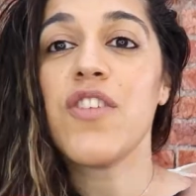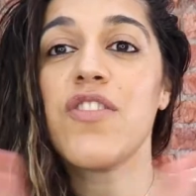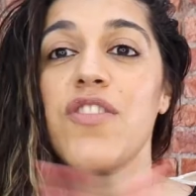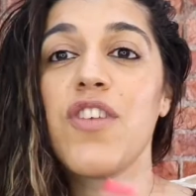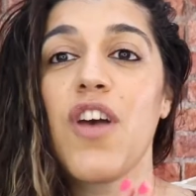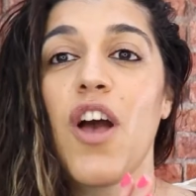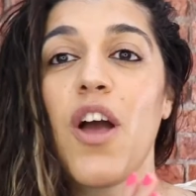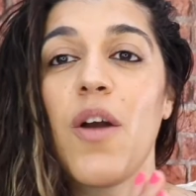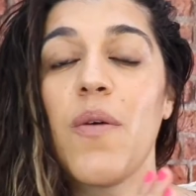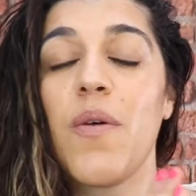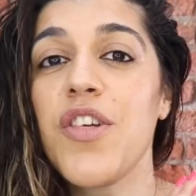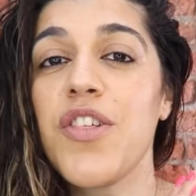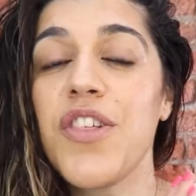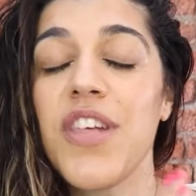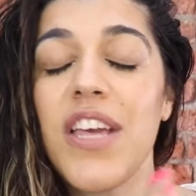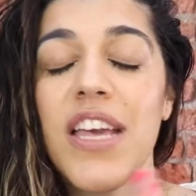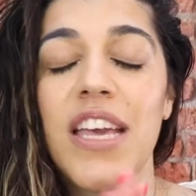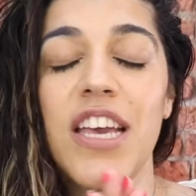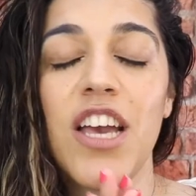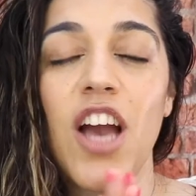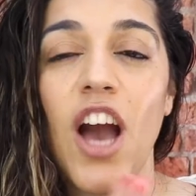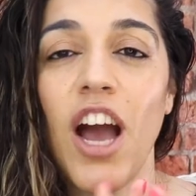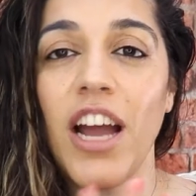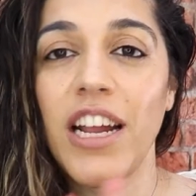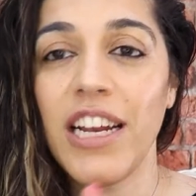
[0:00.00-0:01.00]
So
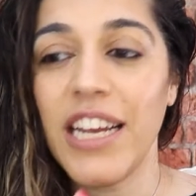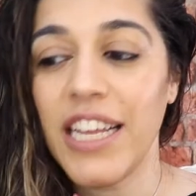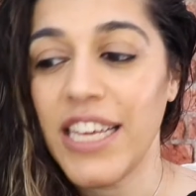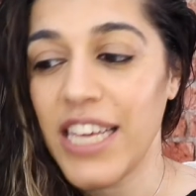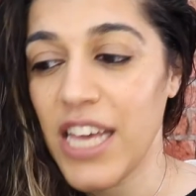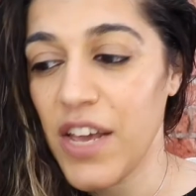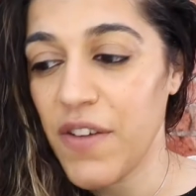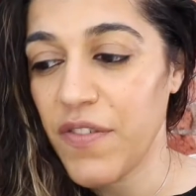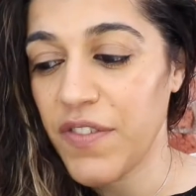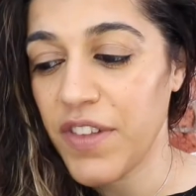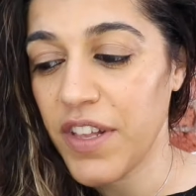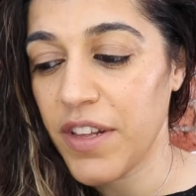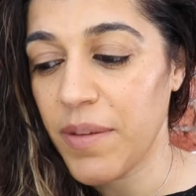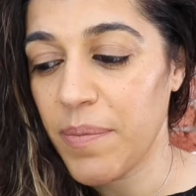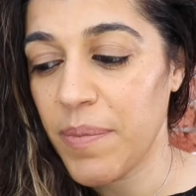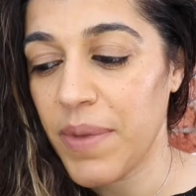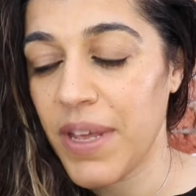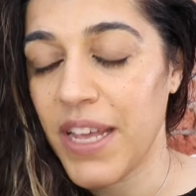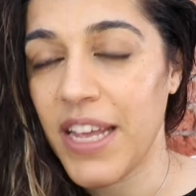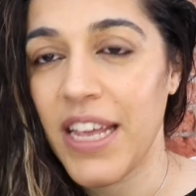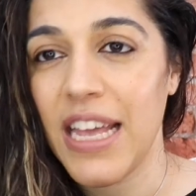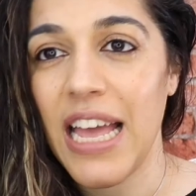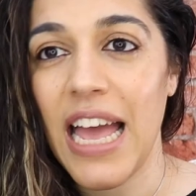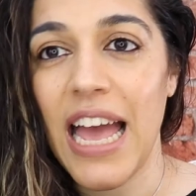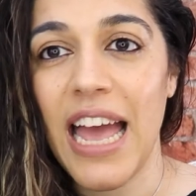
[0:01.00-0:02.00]
she kindly gifted
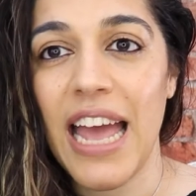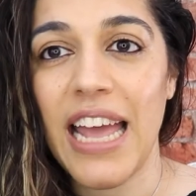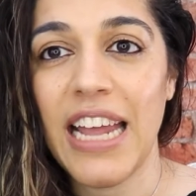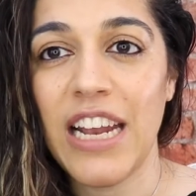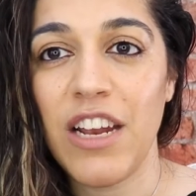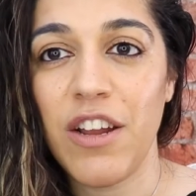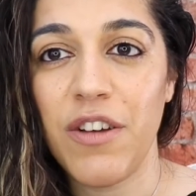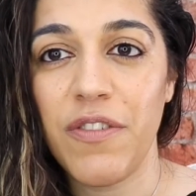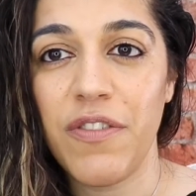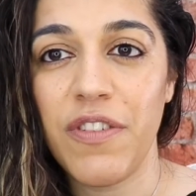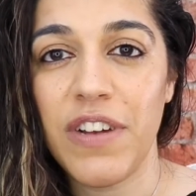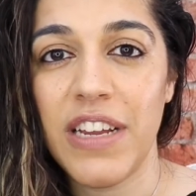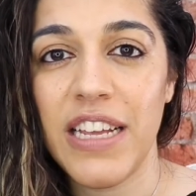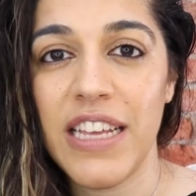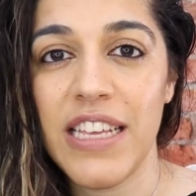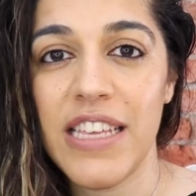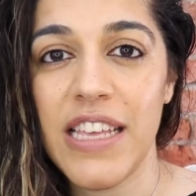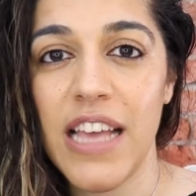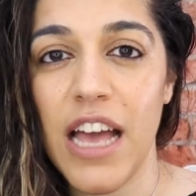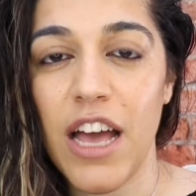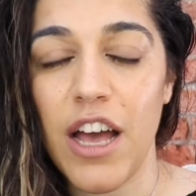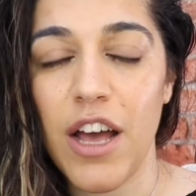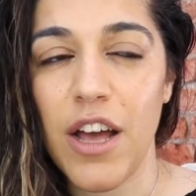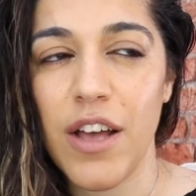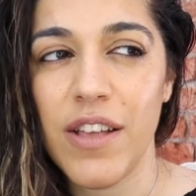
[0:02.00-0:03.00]
me a
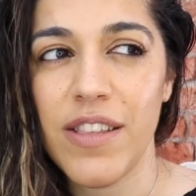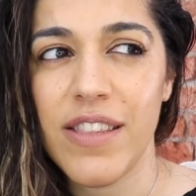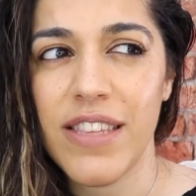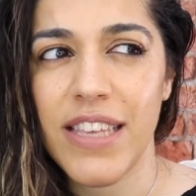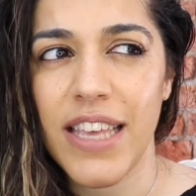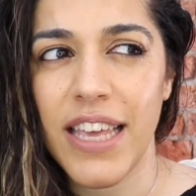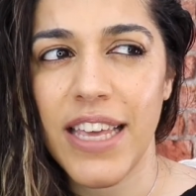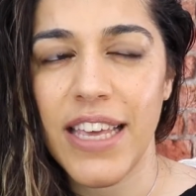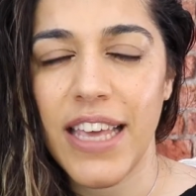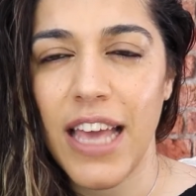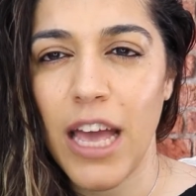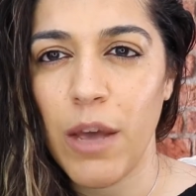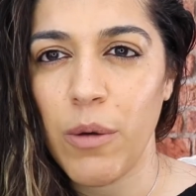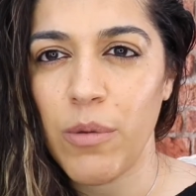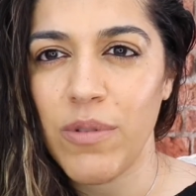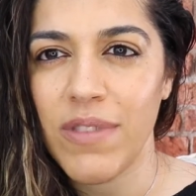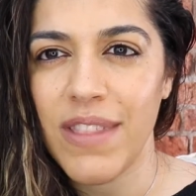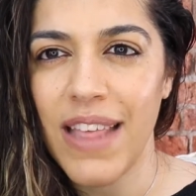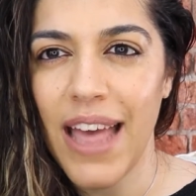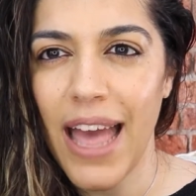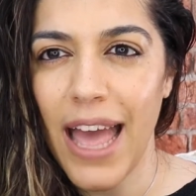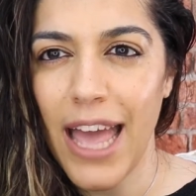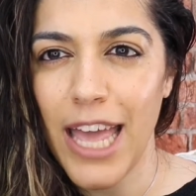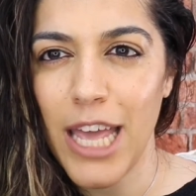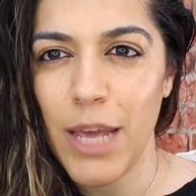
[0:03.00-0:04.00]
lovely skincare. It was
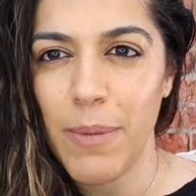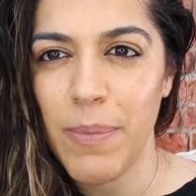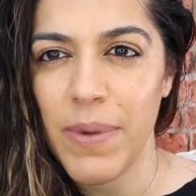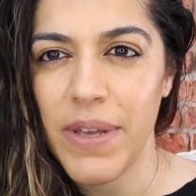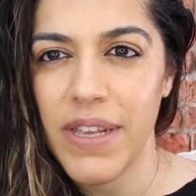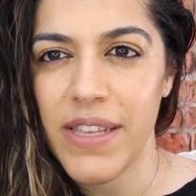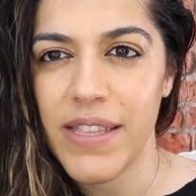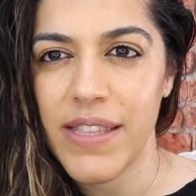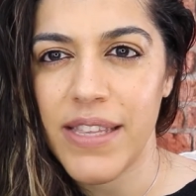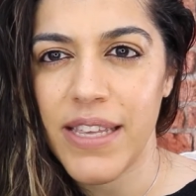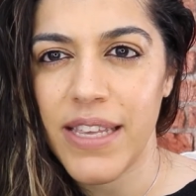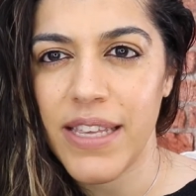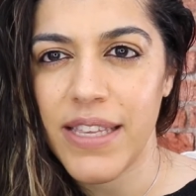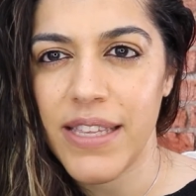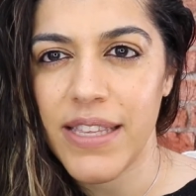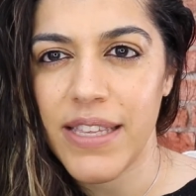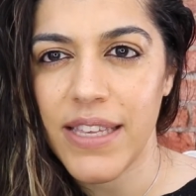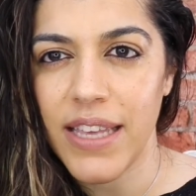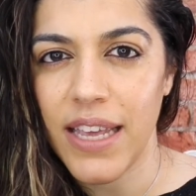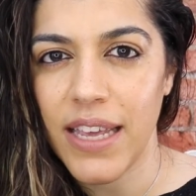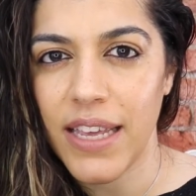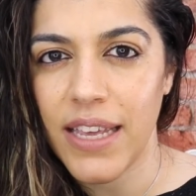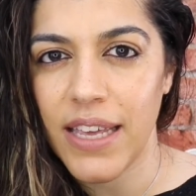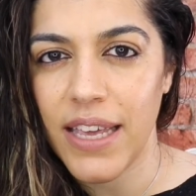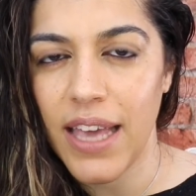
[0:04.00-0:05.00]
the ABC
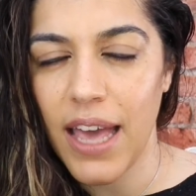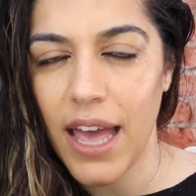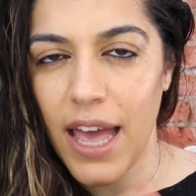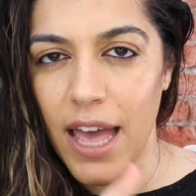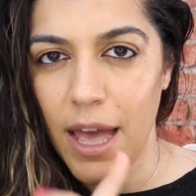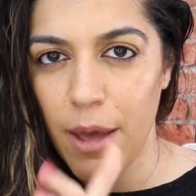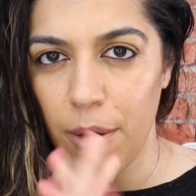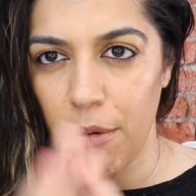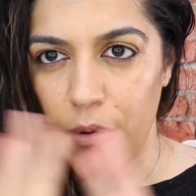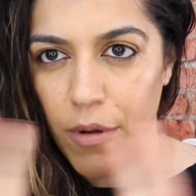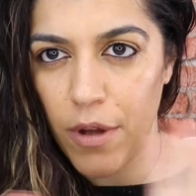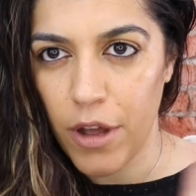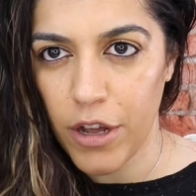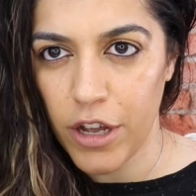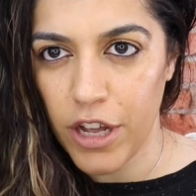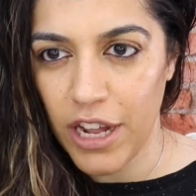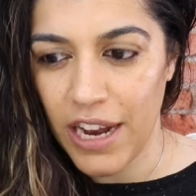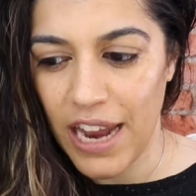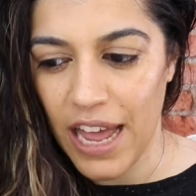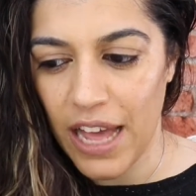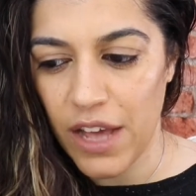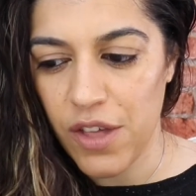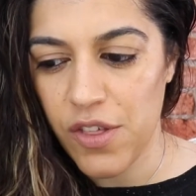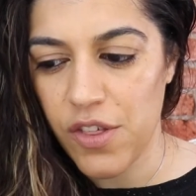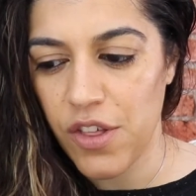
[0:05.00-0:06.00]
skincare
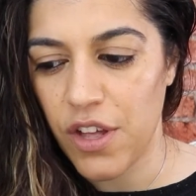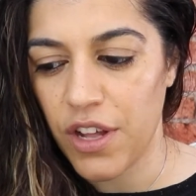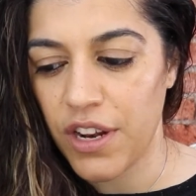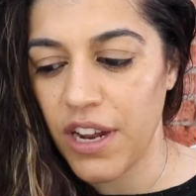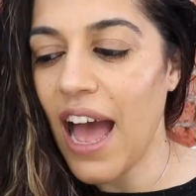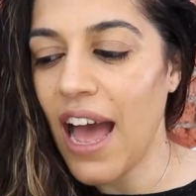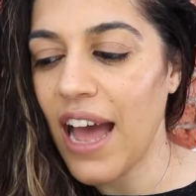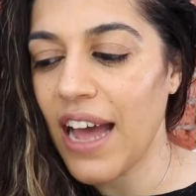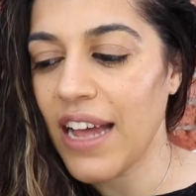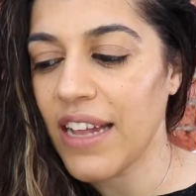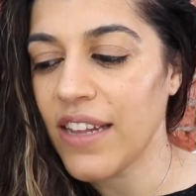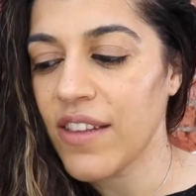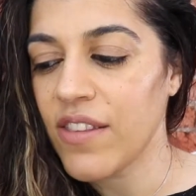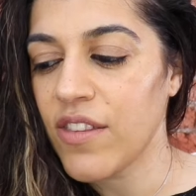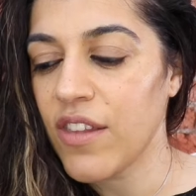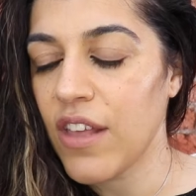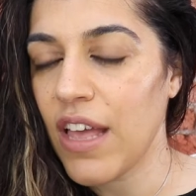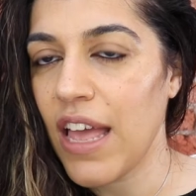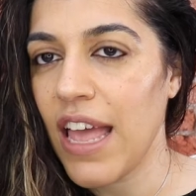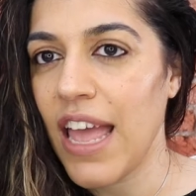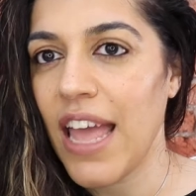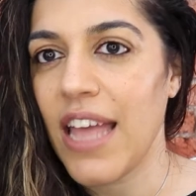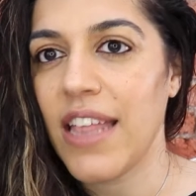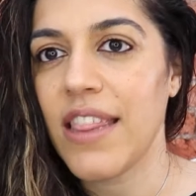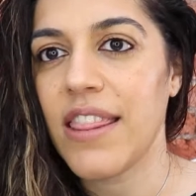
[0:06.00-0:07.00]
collection, and
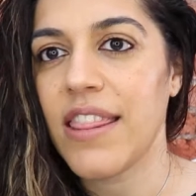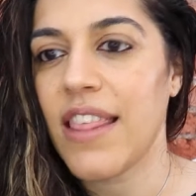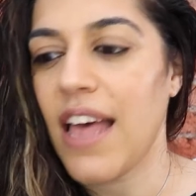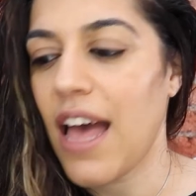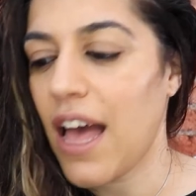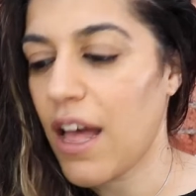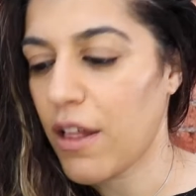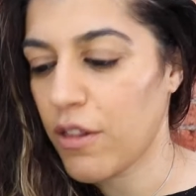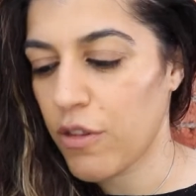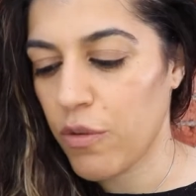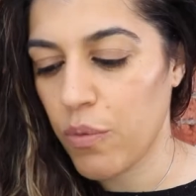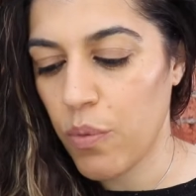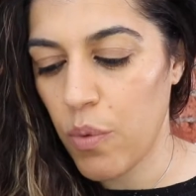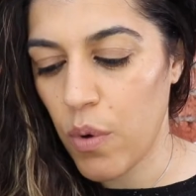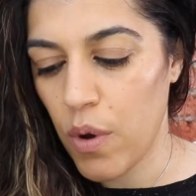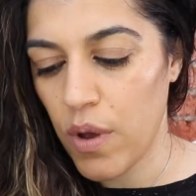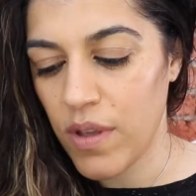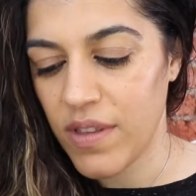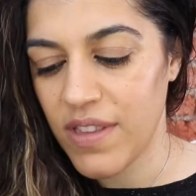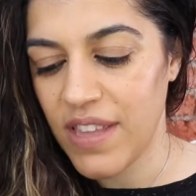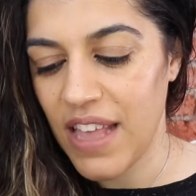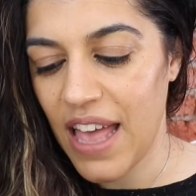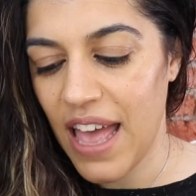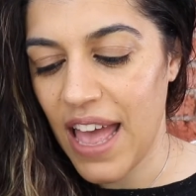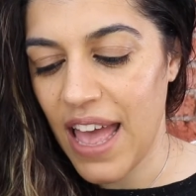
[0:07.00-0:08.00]
in that
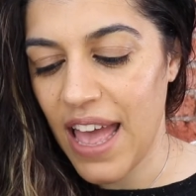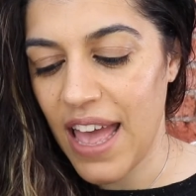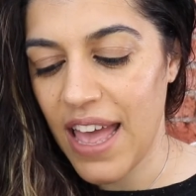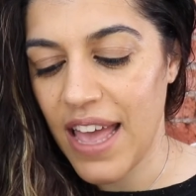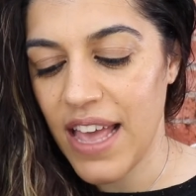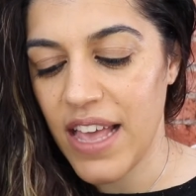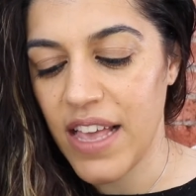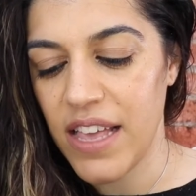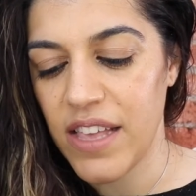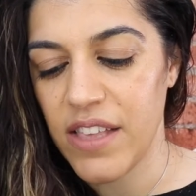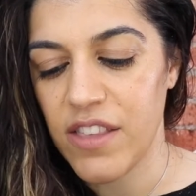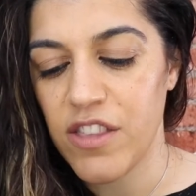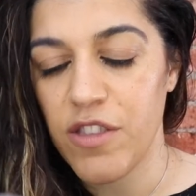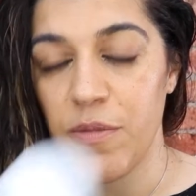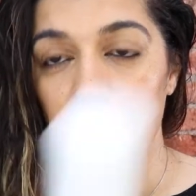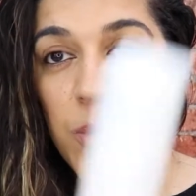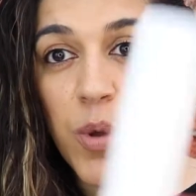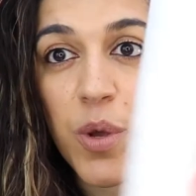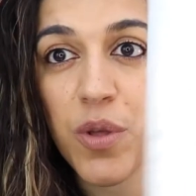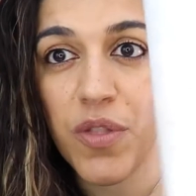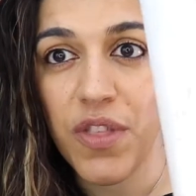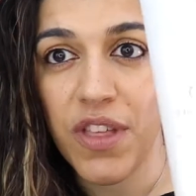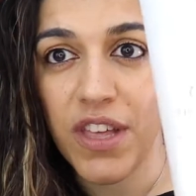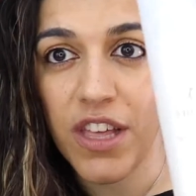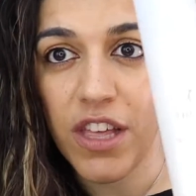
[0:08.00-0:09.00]
was a
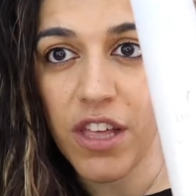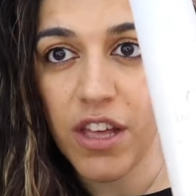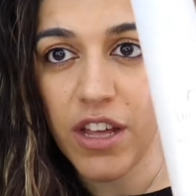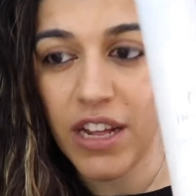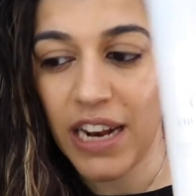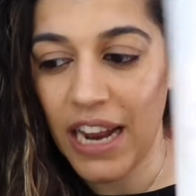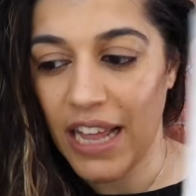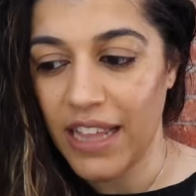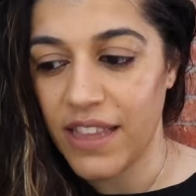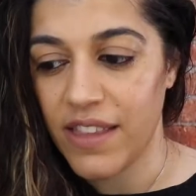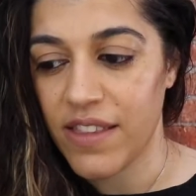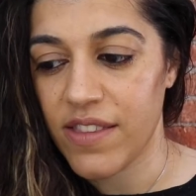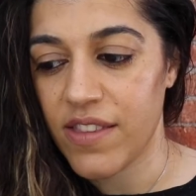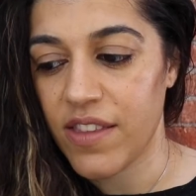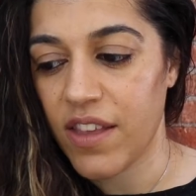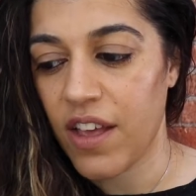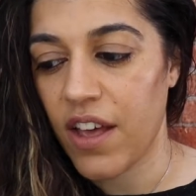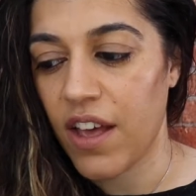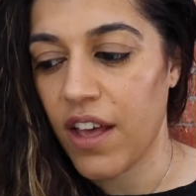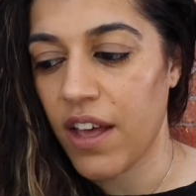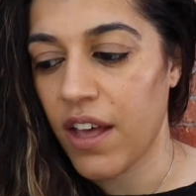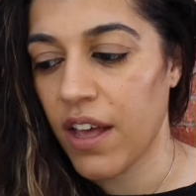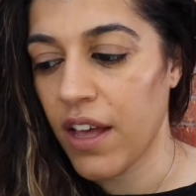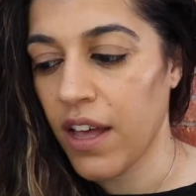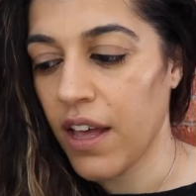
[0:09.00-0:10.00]
smoothing
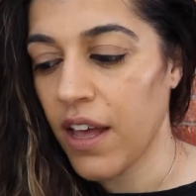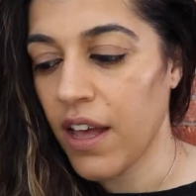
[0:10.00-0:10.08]
cleanser,